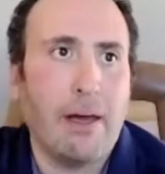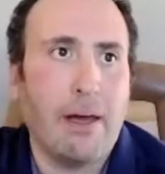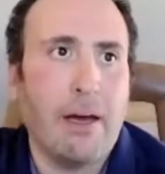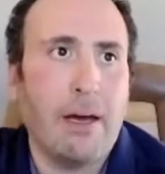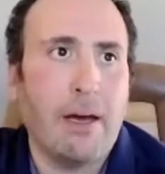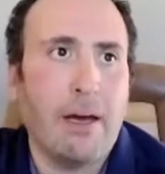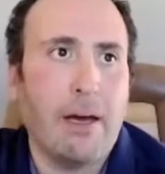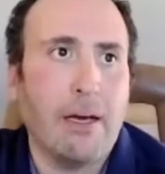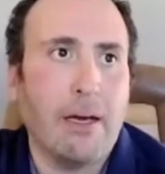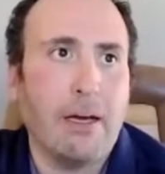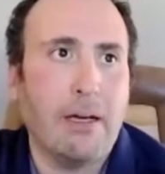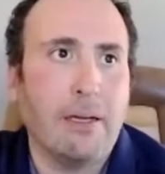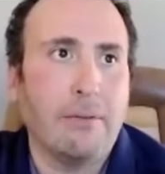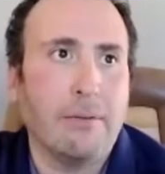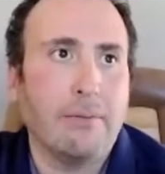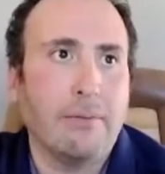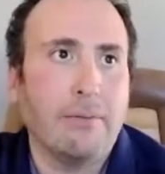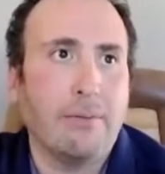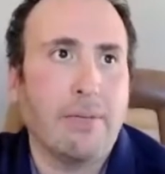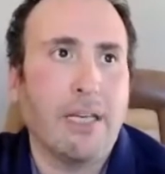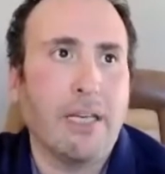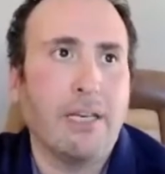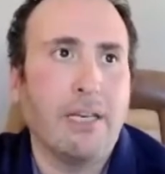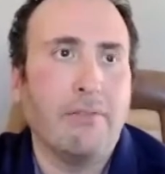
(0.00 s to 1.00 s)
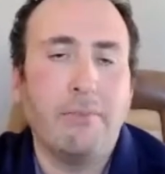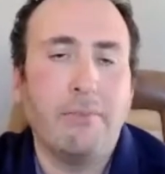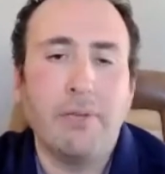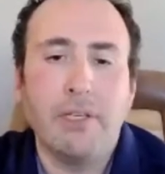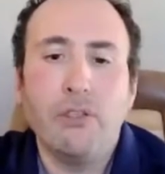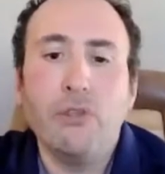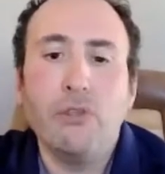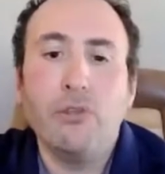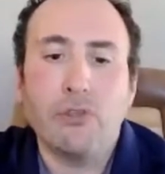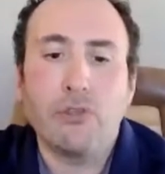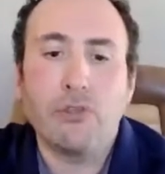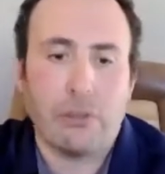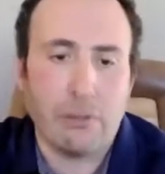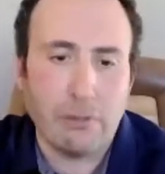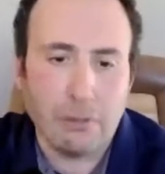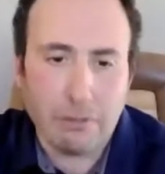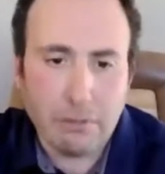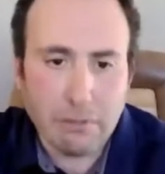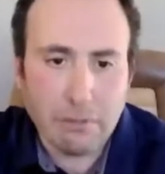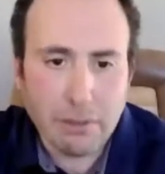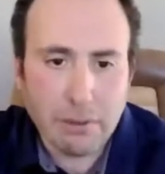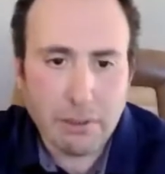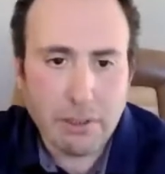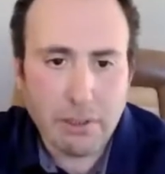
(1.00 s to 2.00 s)
uh, kind of be neutral,
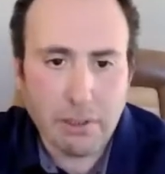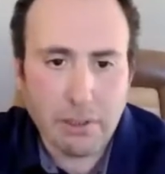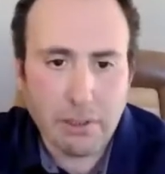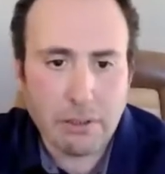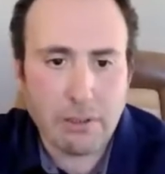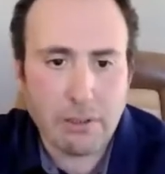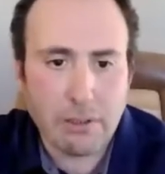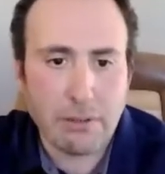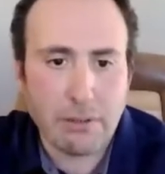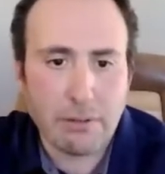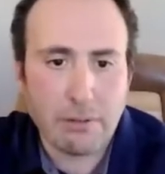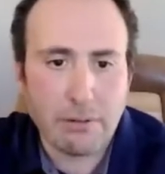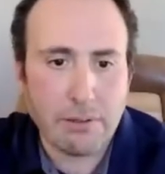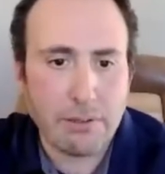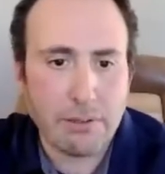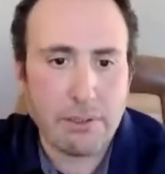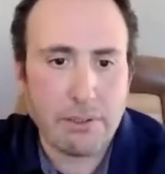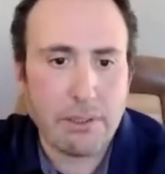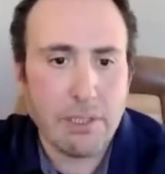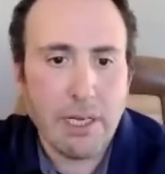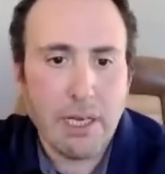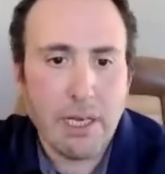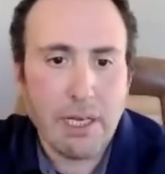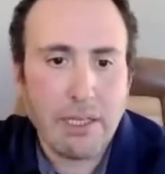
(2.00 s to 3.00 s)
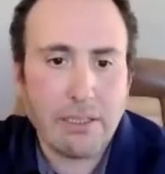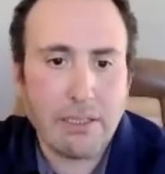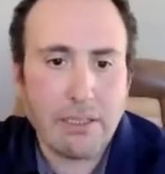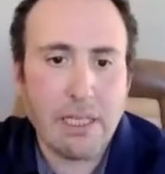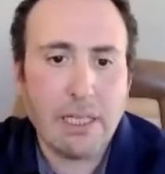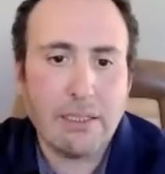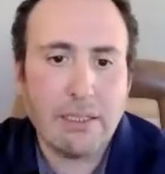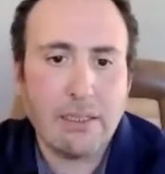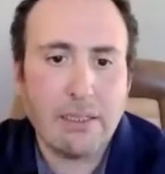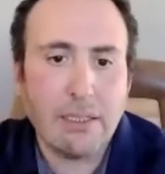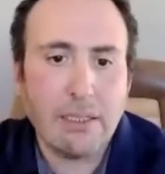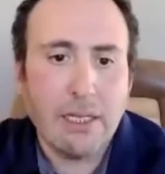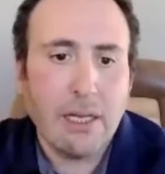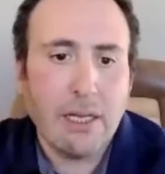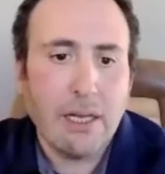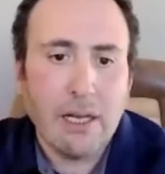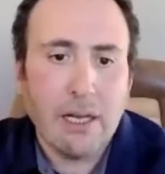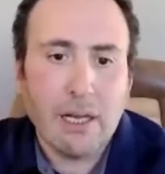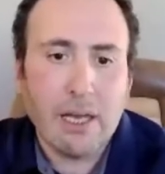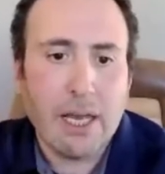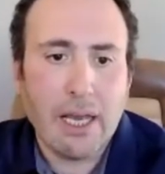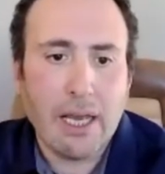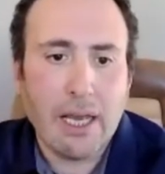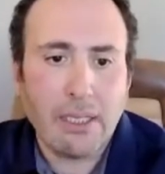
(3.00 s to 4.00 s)
you uh, know, not,
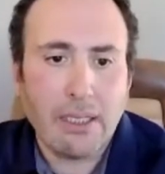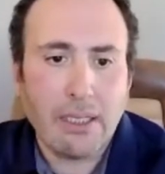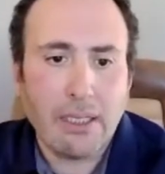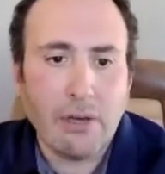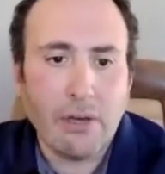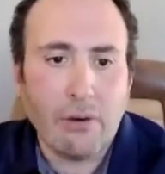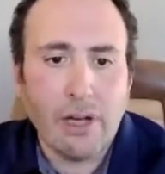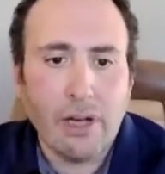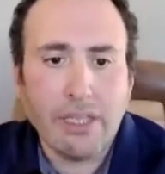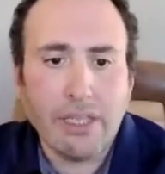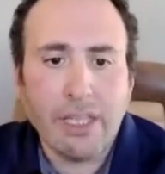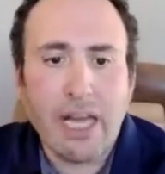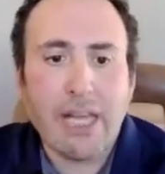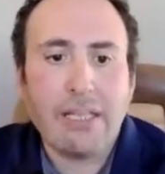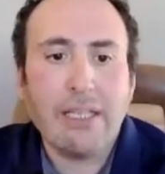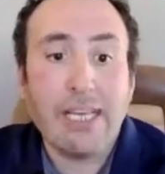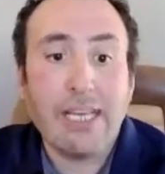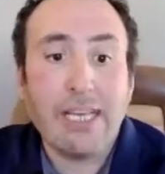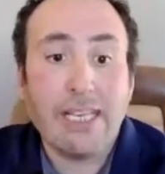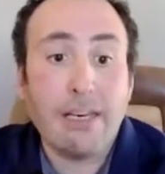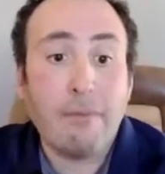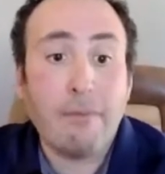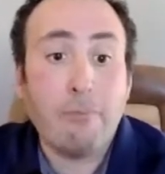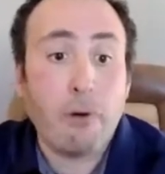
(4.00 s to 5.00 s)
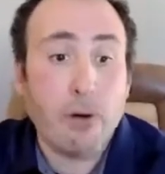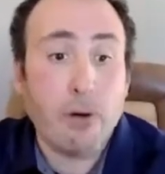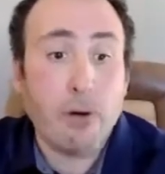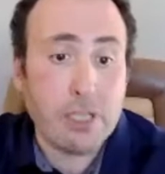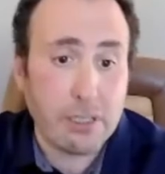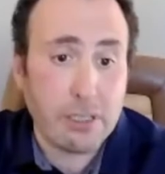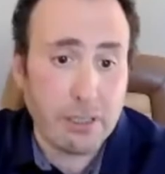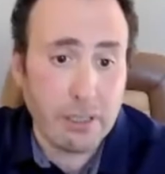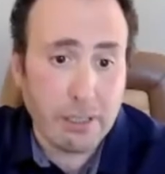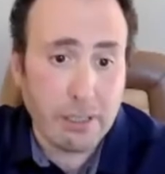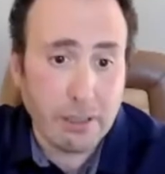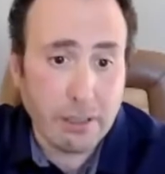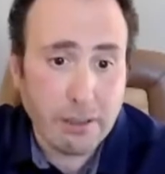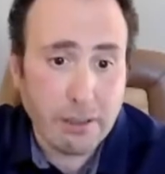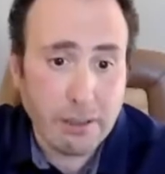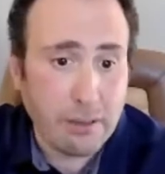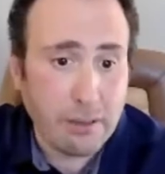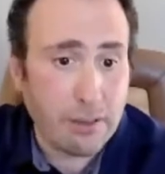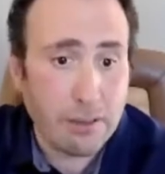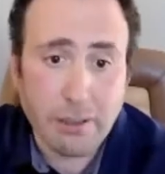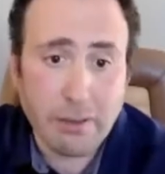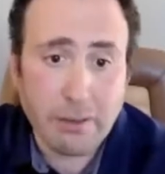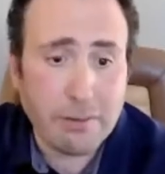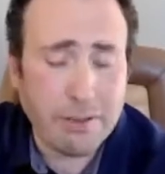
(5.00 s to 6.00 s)
and you know, and not taking it personally.
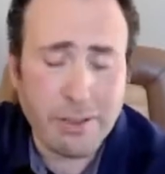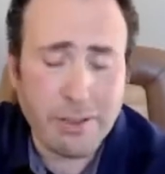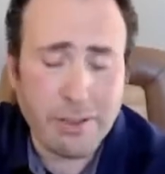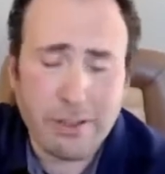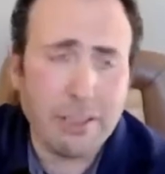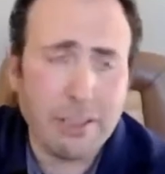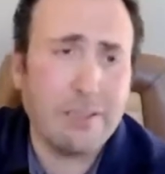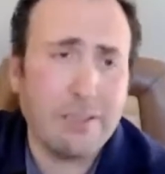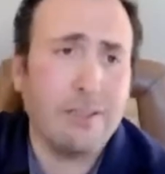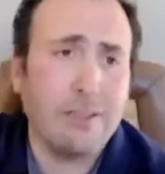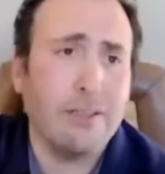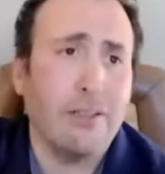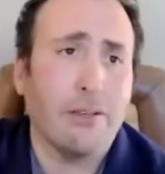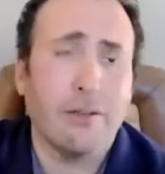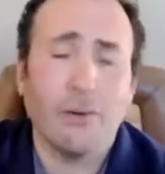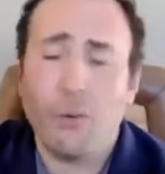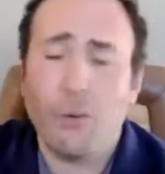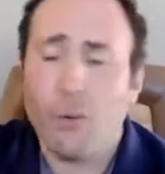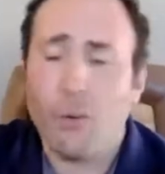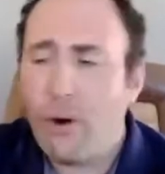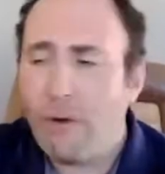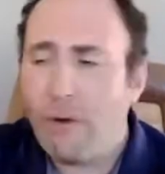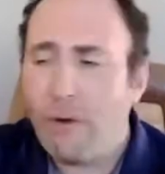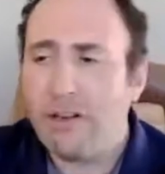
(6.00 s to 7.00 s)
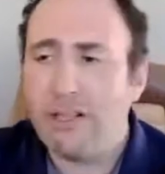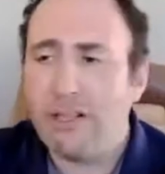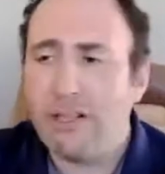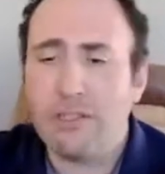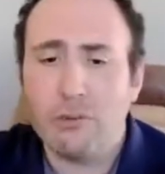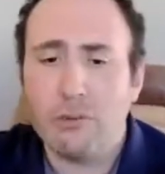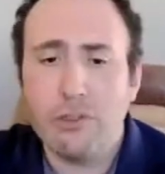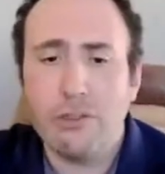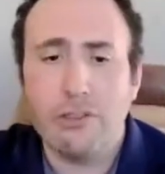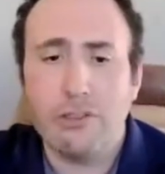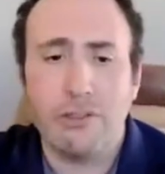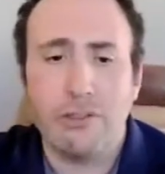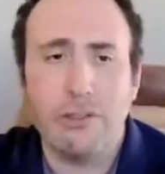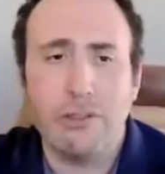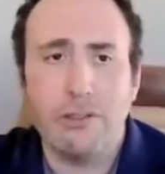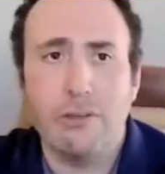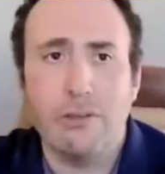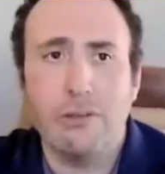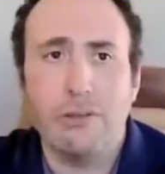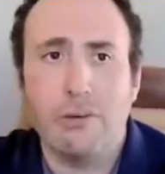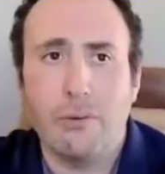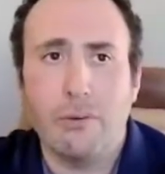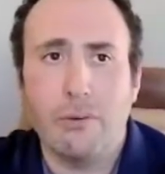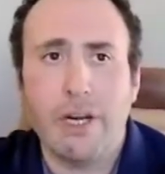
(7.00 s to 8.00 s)
You know, this, you know, whoever is rude to you,
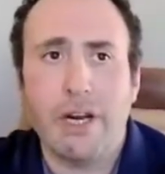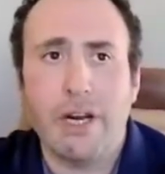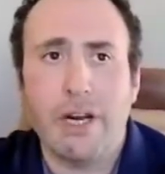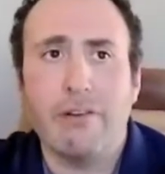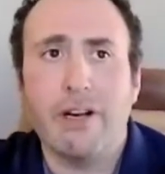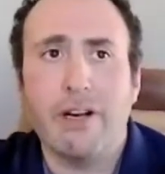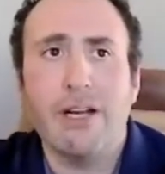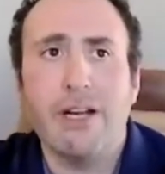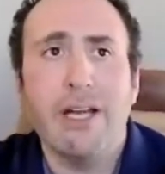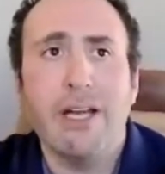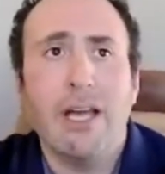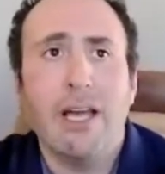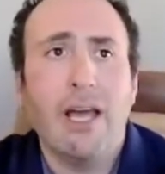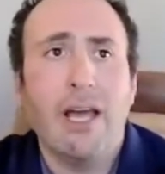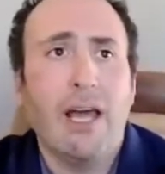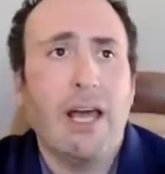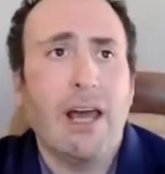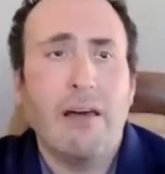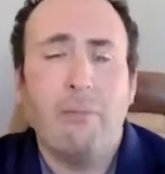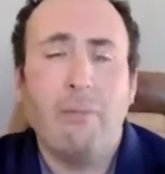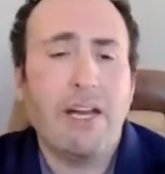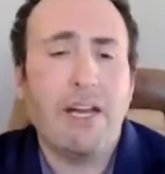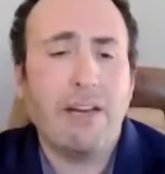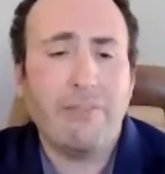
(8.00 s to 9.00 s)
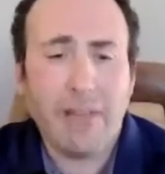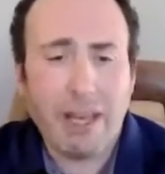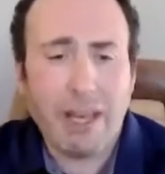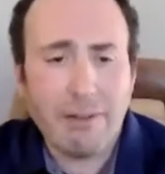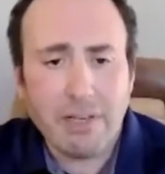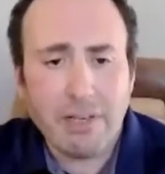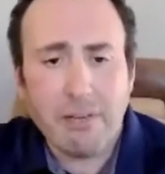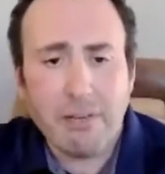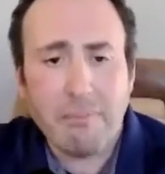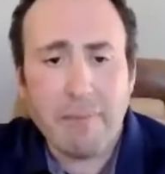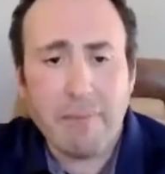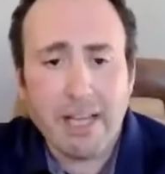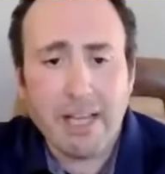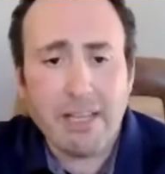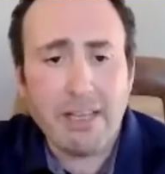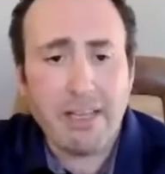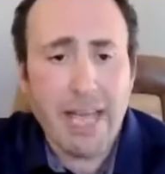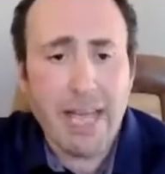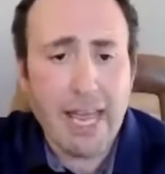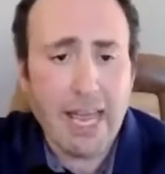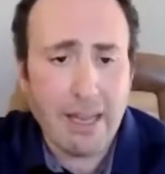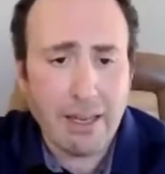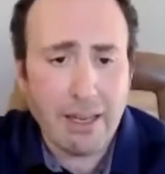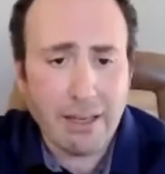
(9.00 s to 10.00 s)
whatever, but if having a bad
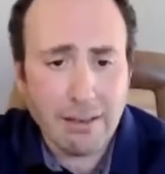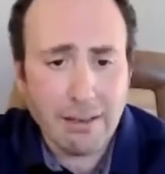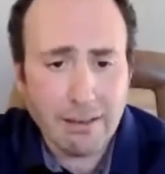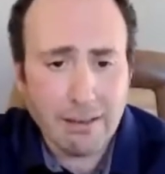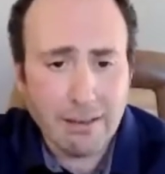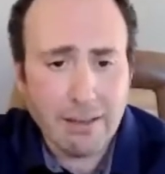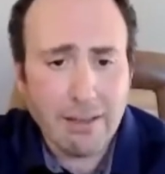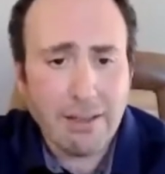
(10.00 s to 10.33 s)
day,